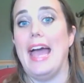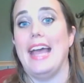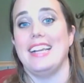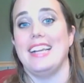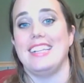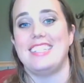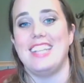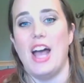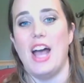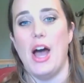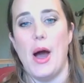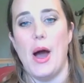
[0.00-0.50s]

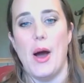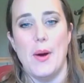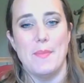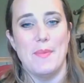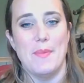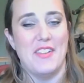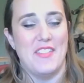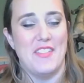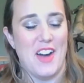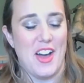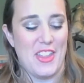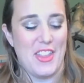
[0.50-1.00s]
bags home
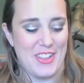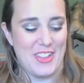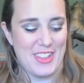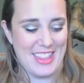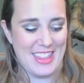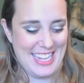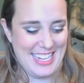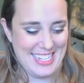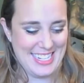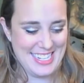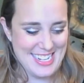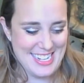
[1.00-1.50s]
of other
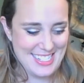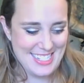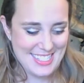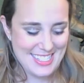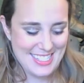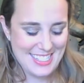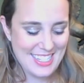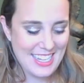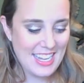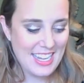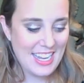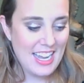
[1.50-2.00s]
things.